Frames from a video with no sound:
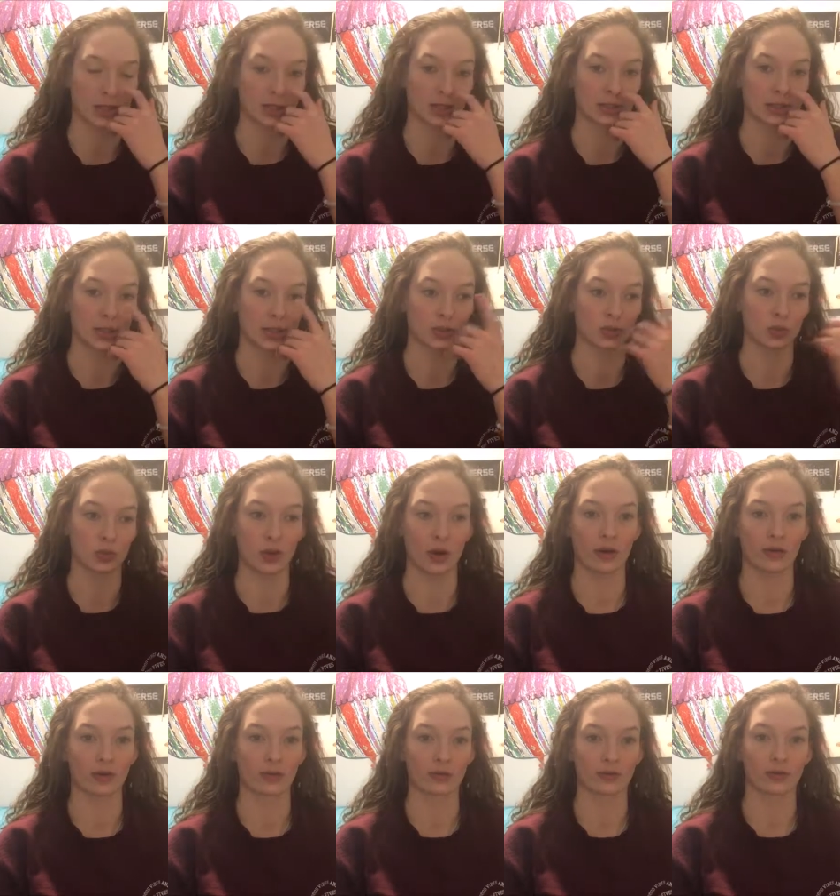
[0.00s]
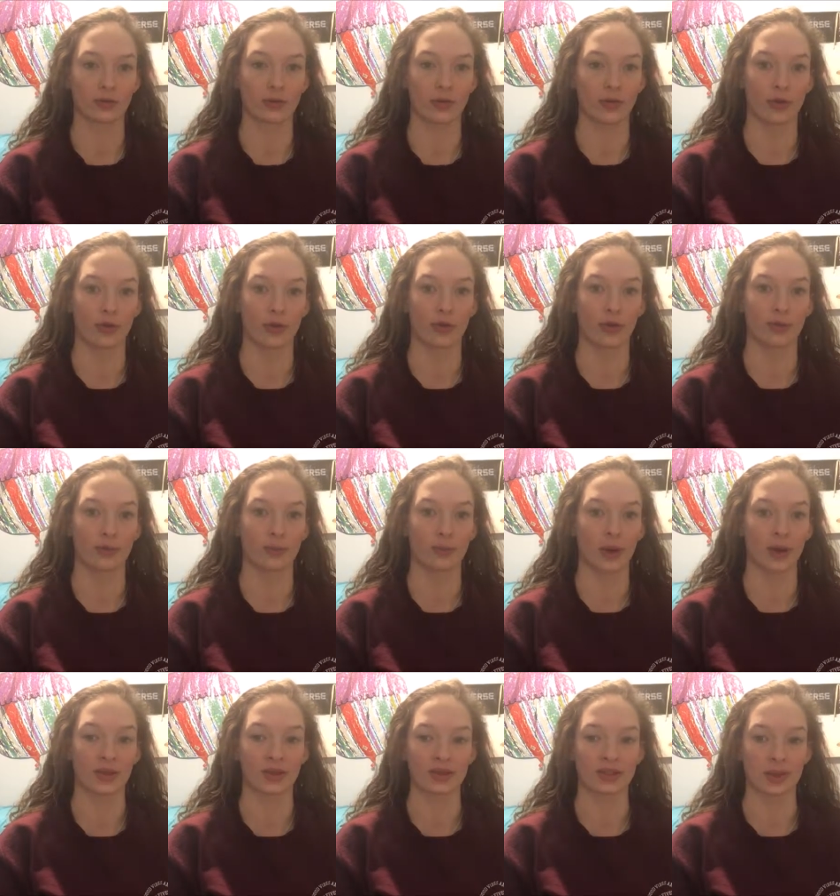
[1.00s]
because like 12
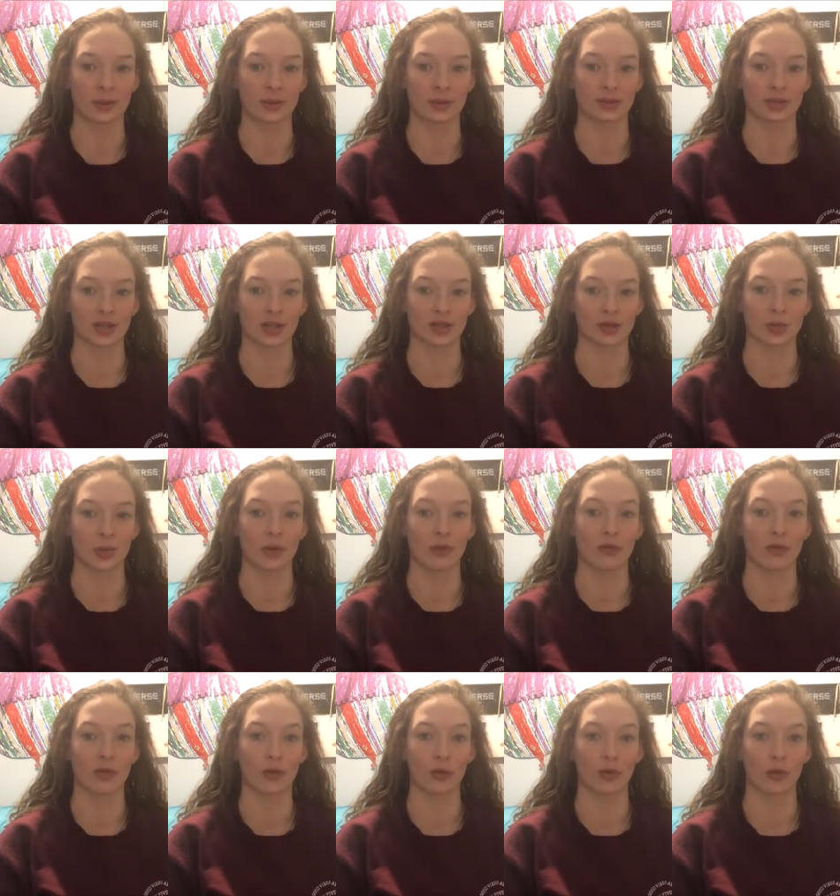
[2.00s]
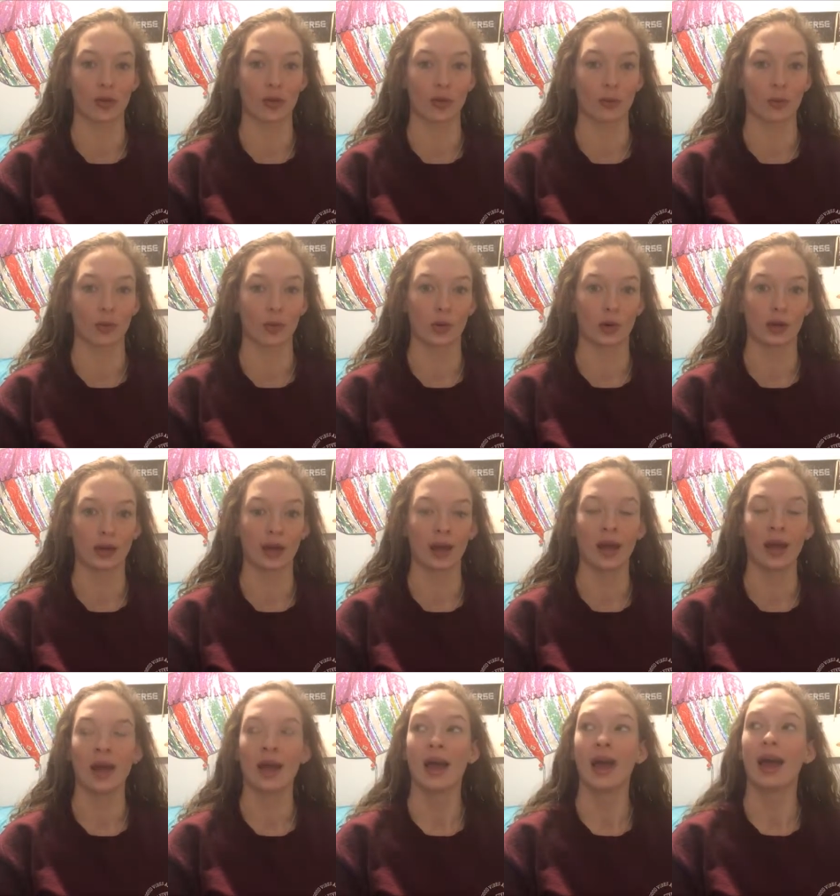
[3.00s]
by this time it's like 12:30 in the morning.
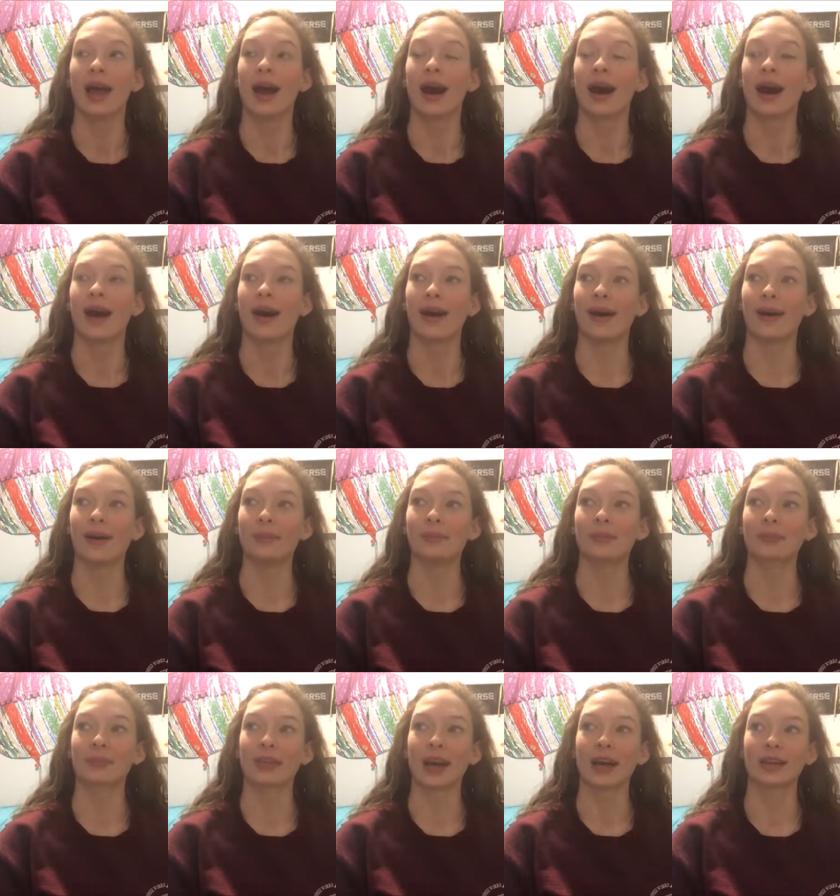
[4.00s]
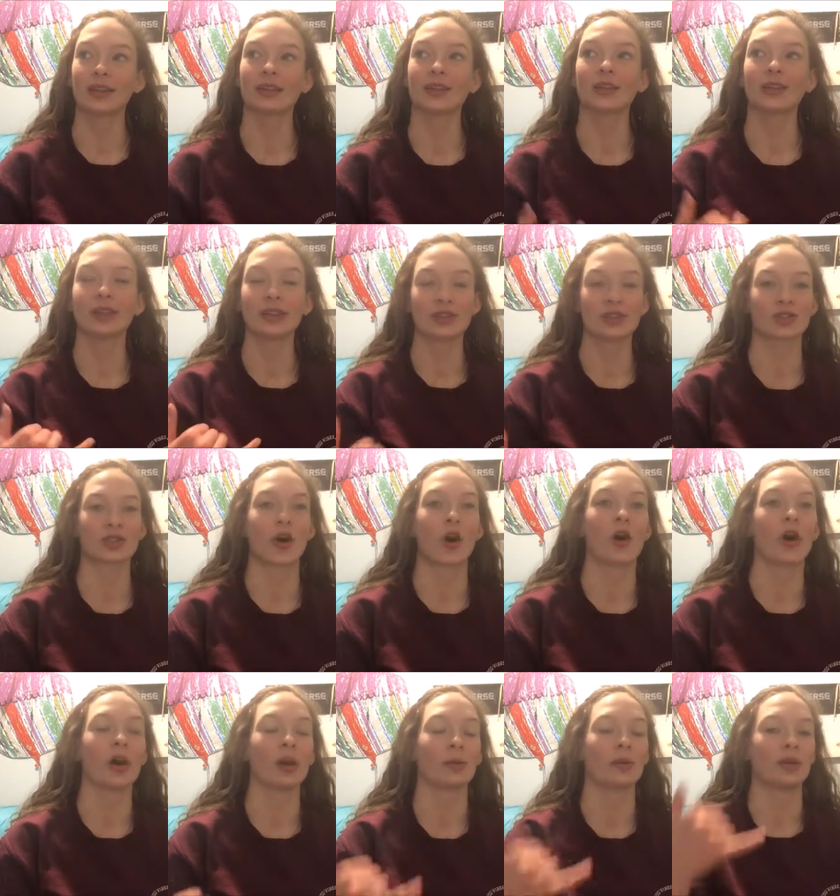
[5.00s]
Um I literally just
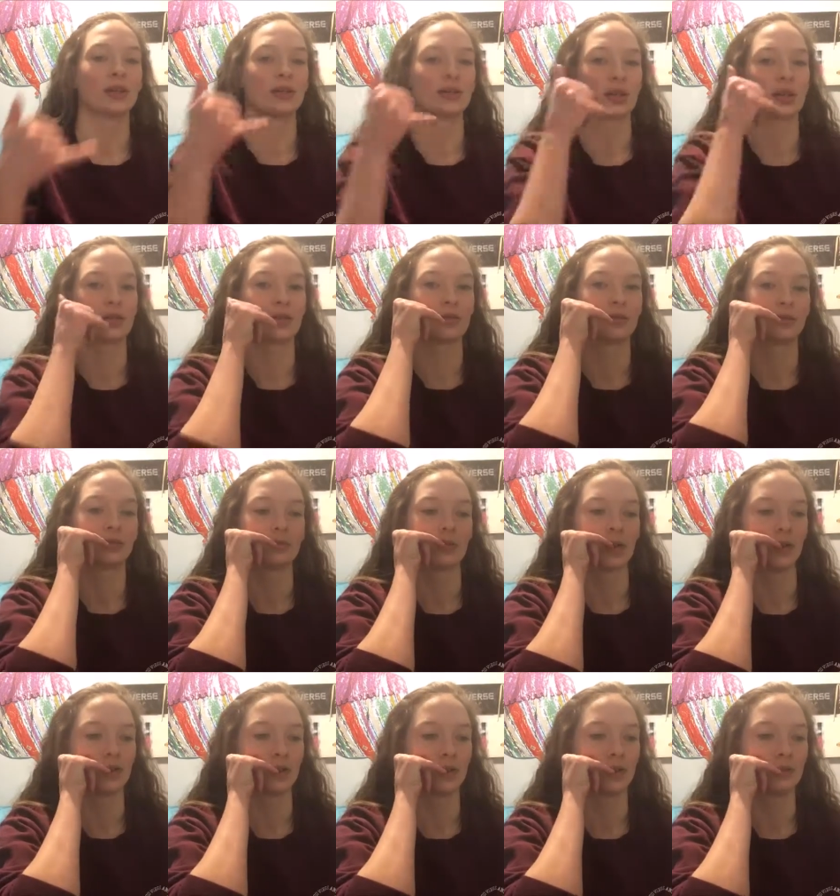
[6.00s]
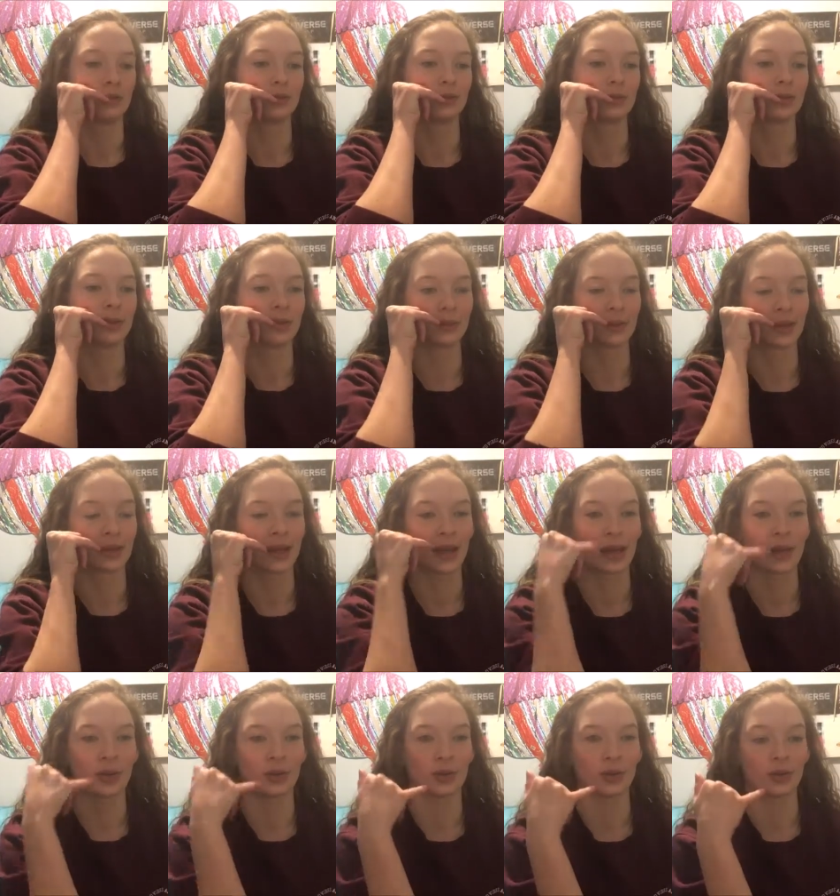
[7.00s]
call him and he's like hello and I'm like
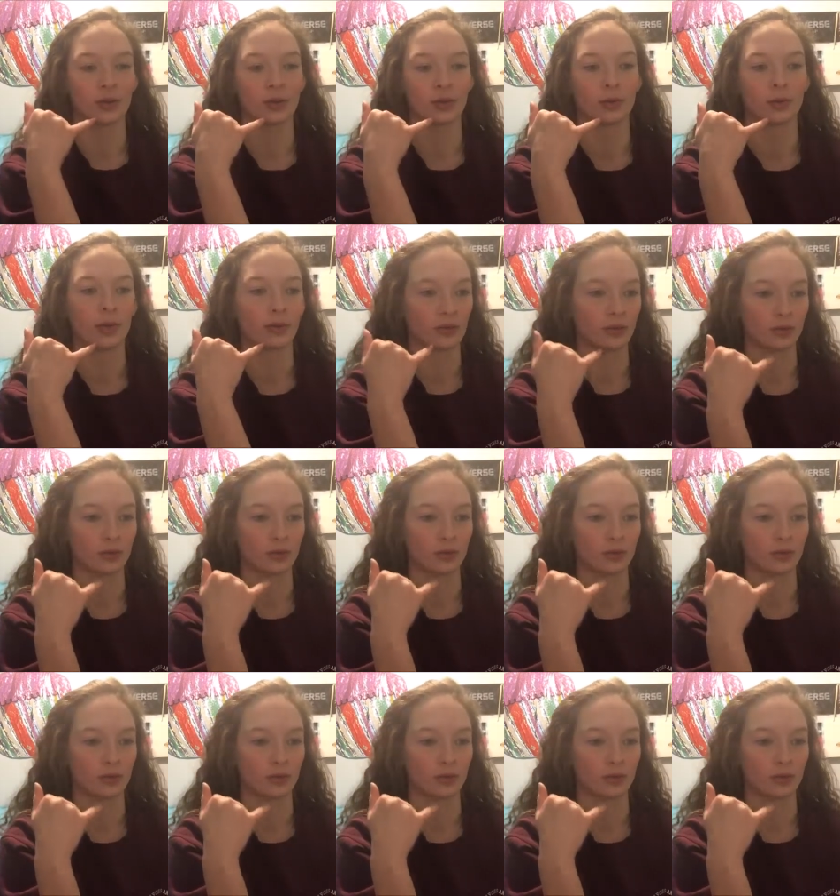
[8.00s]
hey are you